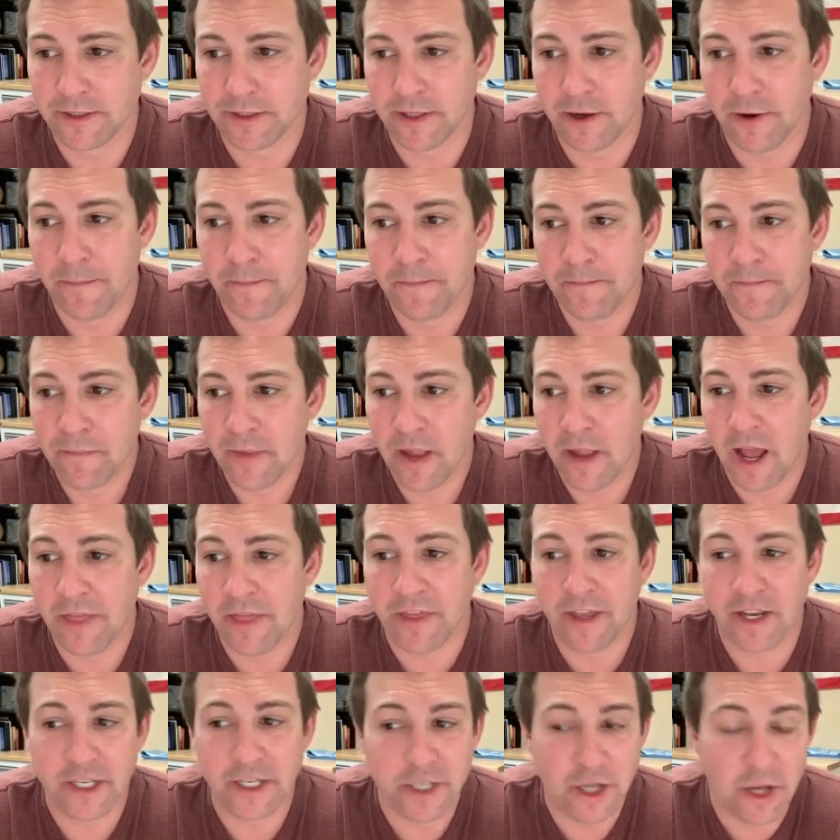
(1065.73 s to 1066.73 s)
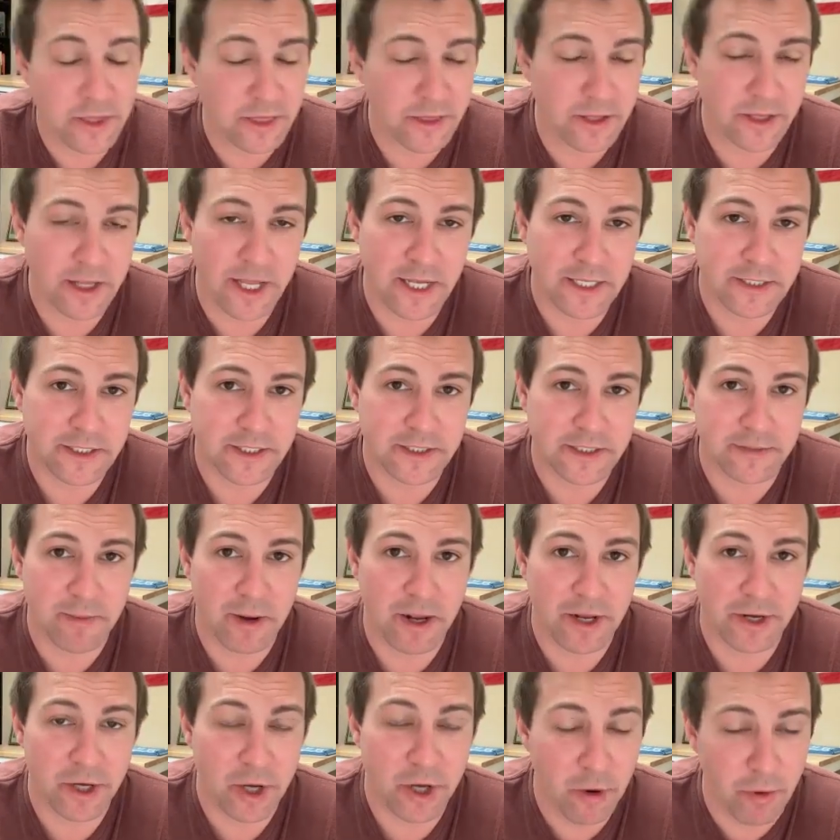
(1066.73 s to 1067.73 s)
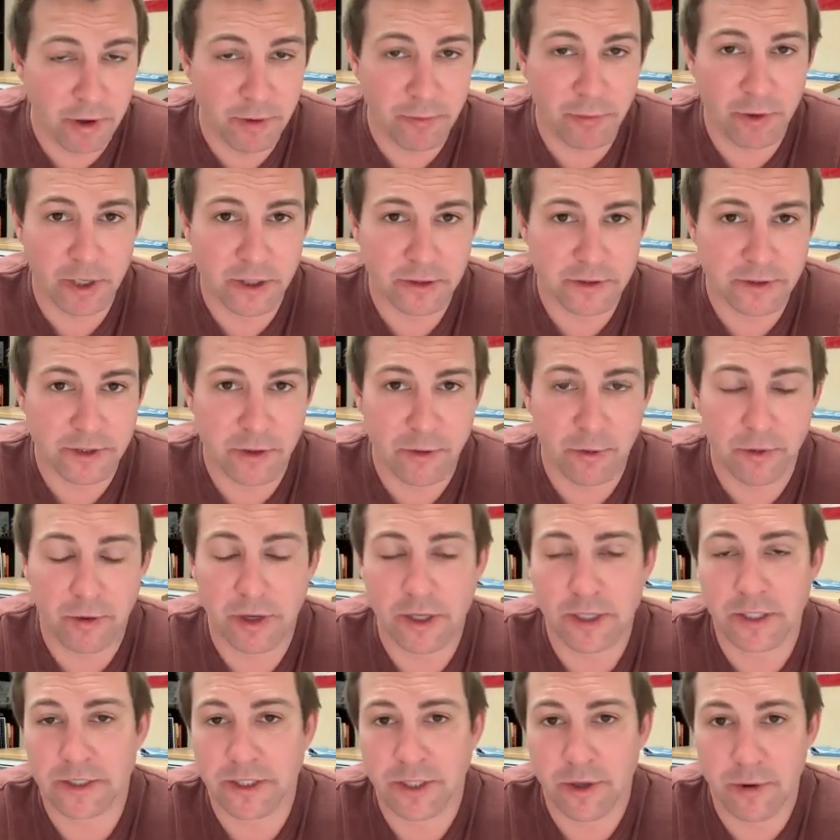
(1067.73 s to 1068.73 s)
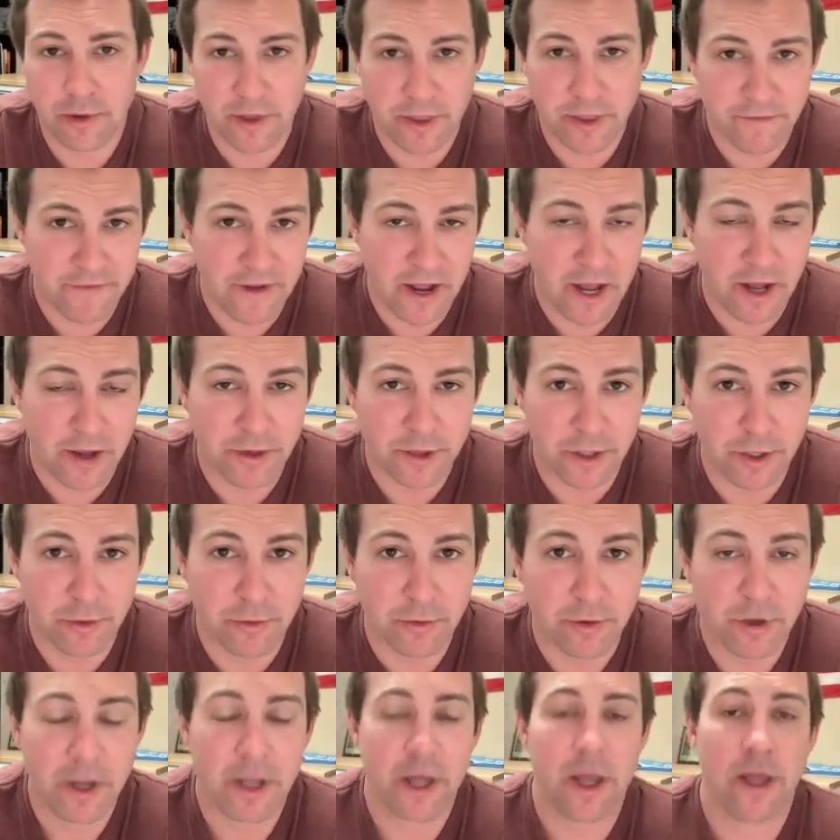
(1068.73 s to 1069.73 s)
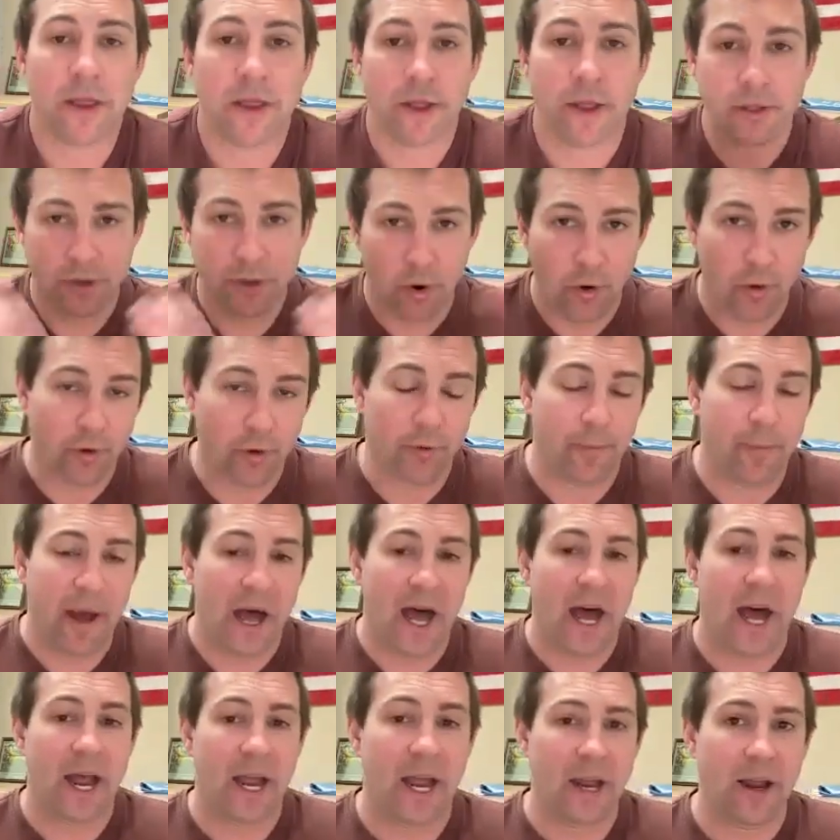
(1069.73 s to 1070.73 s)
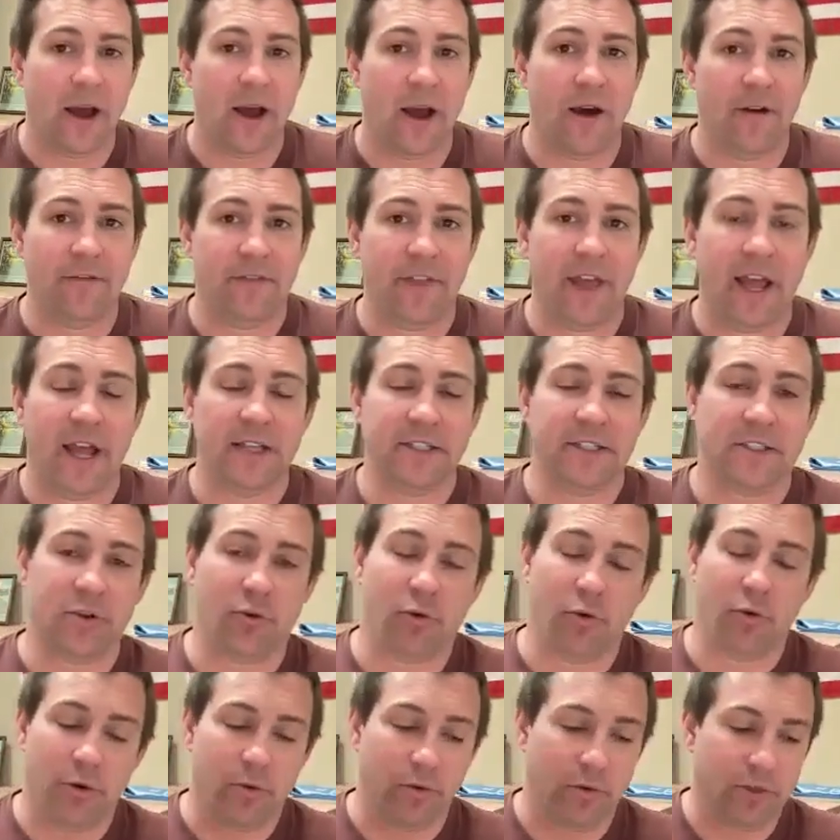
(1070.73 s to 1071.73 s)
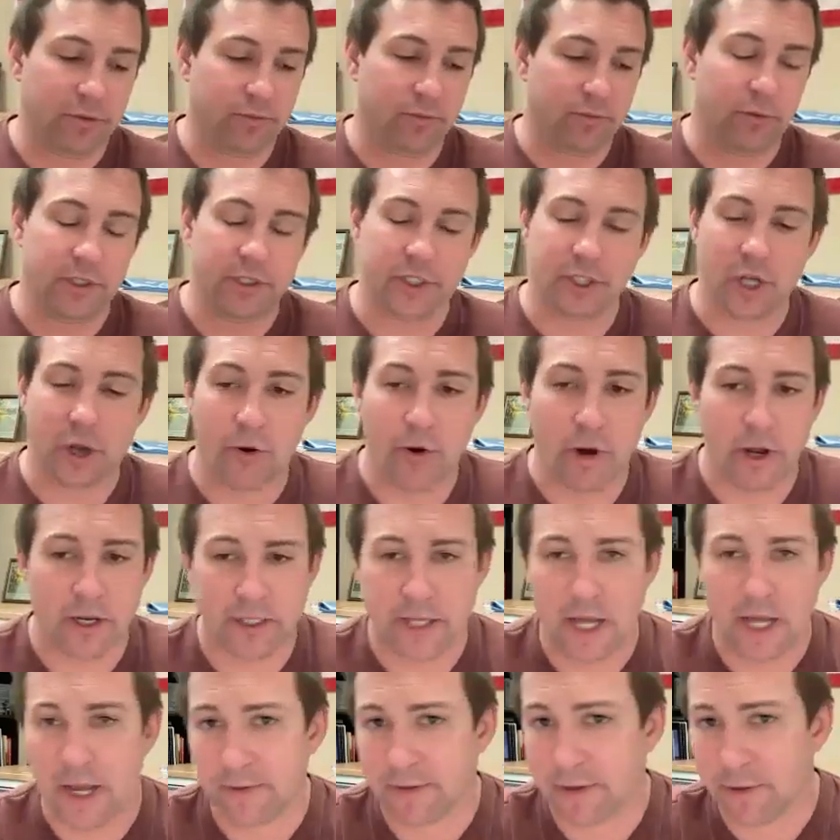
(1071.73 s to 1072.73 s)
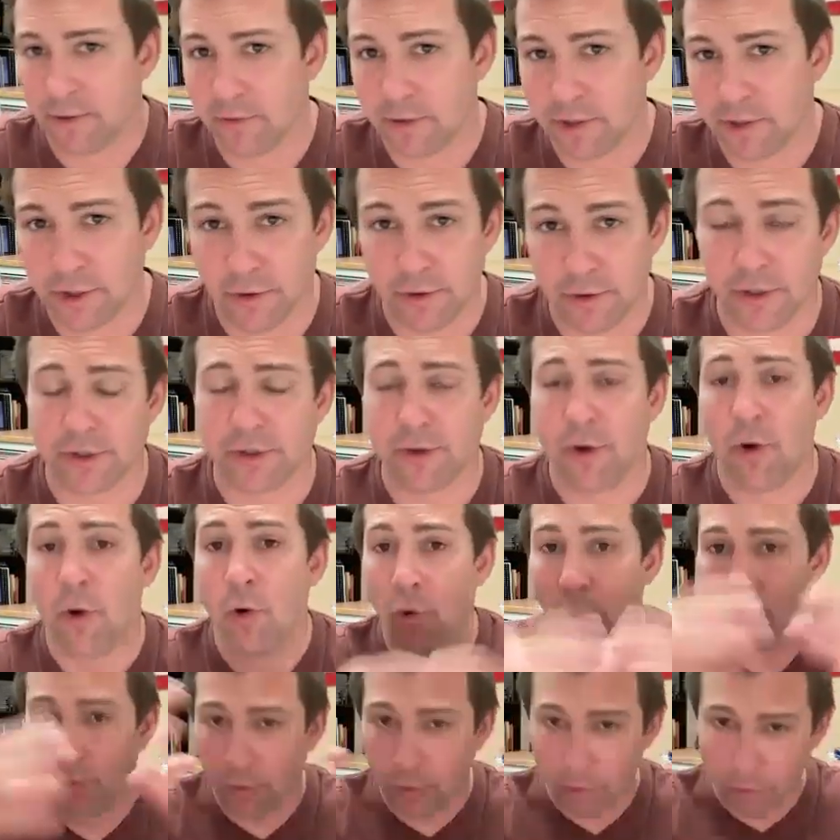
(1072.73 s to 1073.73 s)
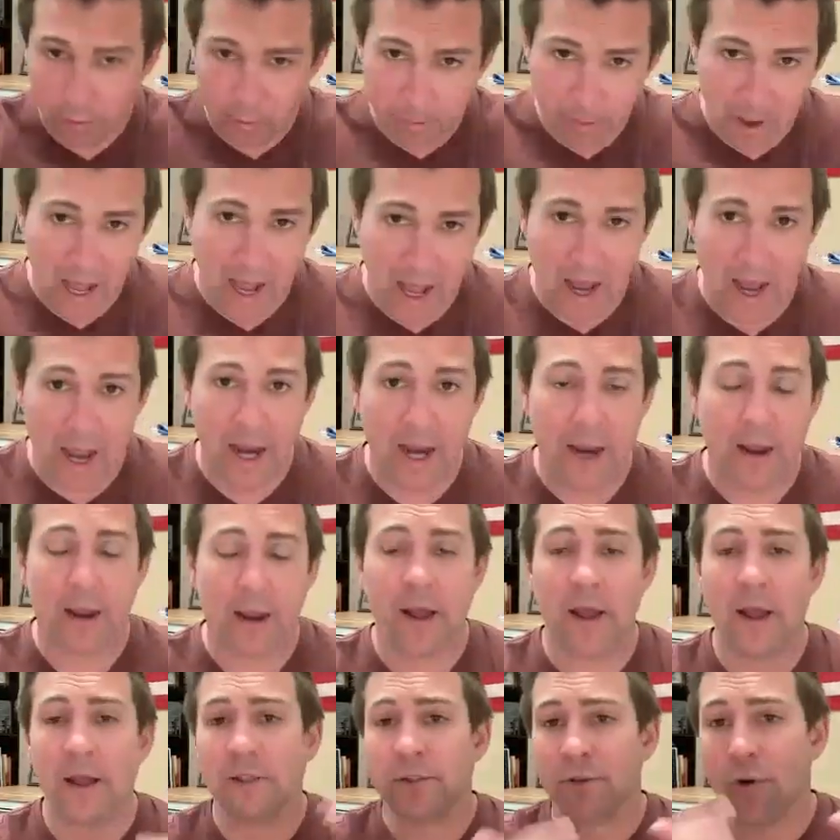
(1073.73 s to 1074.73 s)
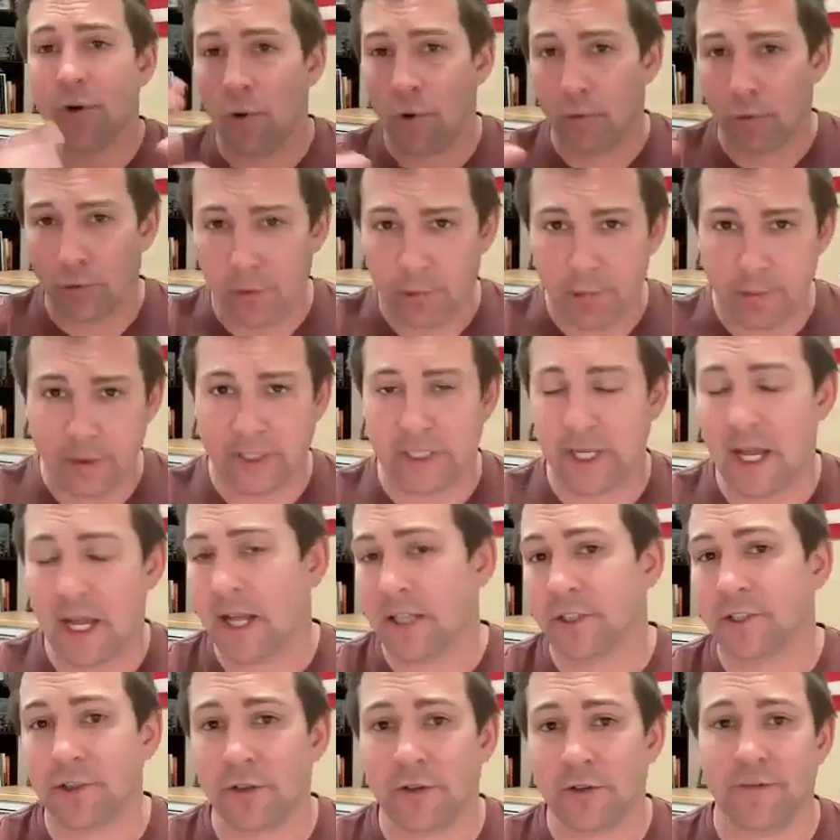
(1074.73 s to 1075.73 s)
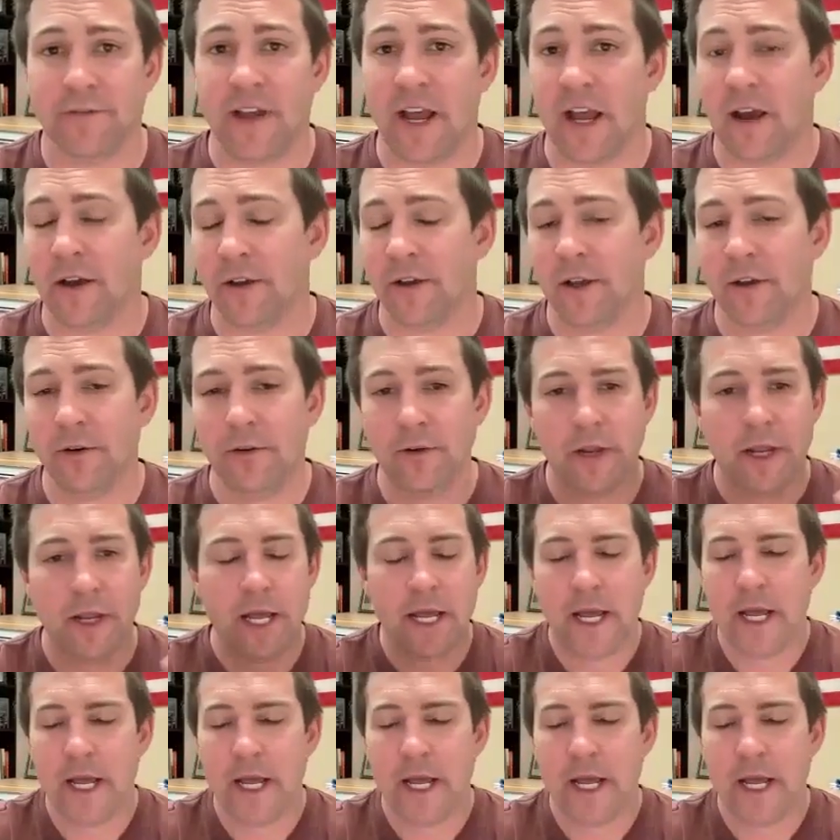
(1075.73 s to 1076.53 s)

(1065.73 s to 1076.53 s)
So I think nonetheless, it's about knowing what your score is, knowing the value, the total pie of that score, which we show on top. So we showed the total pie, total potential value.